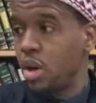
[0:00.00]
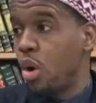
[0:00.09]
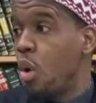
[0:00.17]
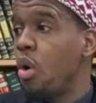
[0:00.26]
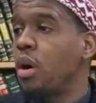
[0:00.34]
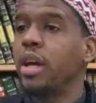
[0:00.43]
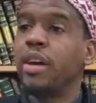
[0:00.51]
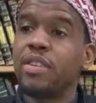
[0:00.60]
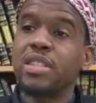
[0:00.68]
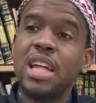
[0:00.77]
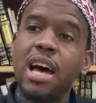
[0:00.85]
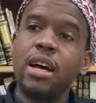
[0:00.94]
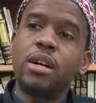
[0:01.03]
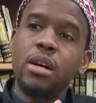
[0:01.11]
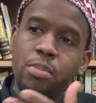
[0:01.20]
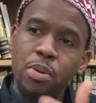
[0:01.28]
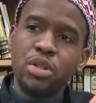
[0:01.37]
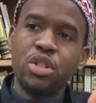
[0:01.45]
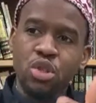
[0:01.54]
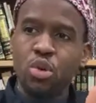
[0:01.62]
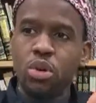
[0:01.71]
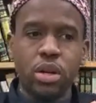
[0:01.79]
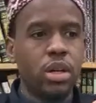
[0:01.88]
Or if it's not a person's
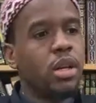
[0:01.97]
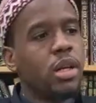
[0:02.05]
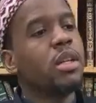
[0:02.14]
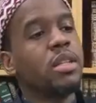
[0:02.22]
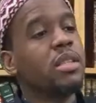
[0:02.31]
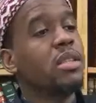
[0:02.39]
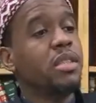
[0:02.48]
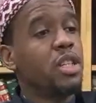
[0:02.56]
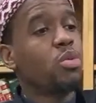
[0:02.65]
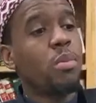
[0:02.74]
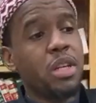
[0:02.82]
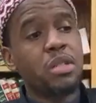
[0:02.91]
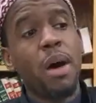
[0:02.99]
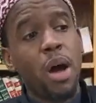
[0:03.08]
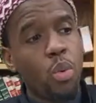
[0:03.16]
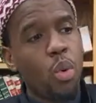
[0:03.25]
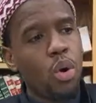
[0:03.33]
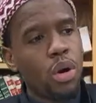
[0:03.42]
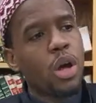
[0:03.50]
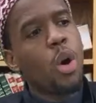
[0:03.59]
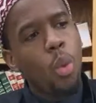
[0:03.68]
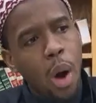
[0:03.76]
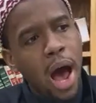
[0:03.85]
daughter, this woman is my ward.
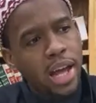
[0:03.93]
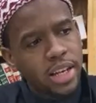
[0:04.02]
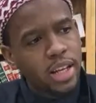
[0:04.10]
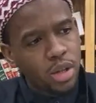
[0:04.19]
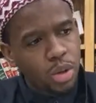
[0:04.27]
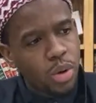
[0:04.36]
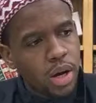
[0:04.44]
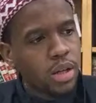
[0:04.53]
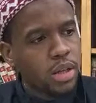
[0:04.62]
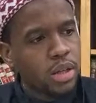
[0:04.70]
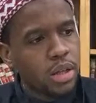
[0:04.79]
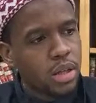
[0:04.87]
Why didn't you what?